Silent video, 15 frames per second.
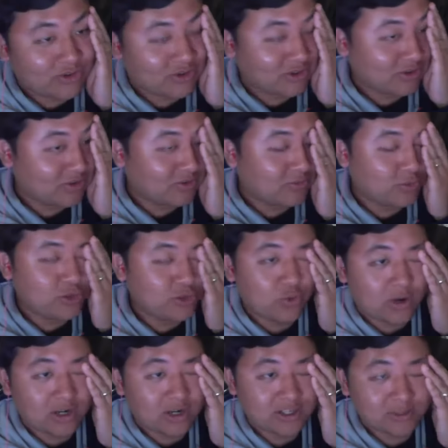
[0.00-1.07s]
clue. You
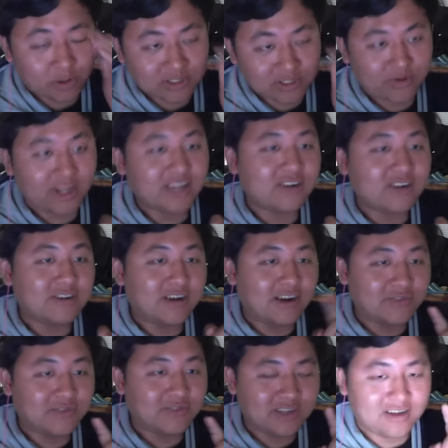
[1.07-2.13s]
are the moderator of
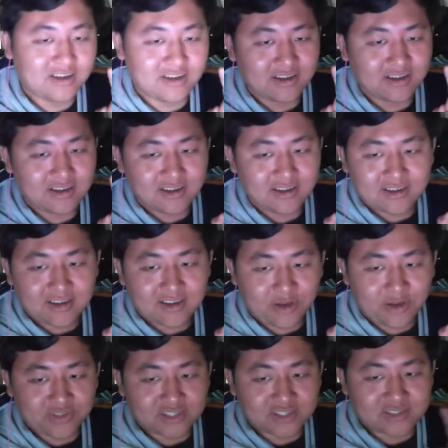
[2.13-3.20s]
the
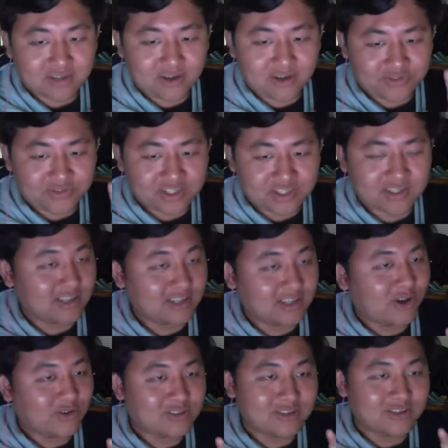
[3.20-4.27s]
of the yeah, yeah. of the thing
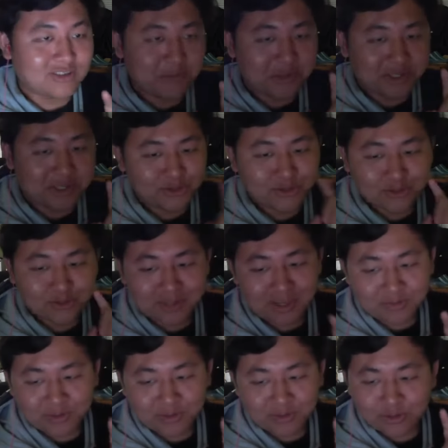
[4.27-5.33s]
though. So I mean, you should be
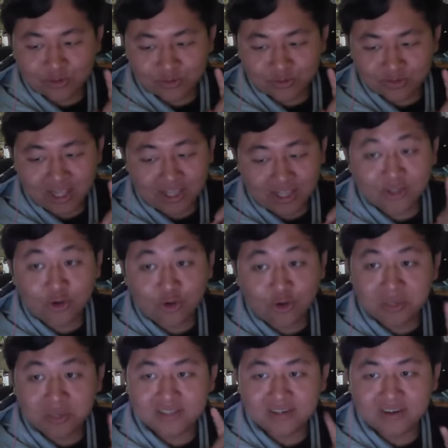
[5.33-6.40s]
able to like the
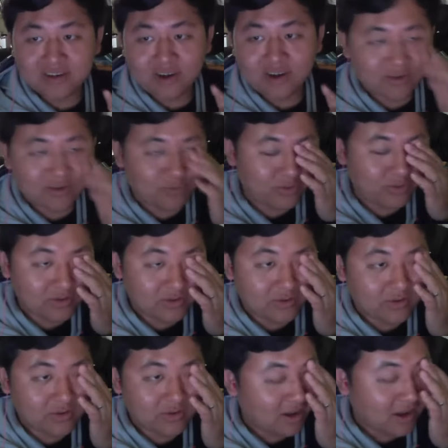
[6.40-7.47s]
comments are all there with you.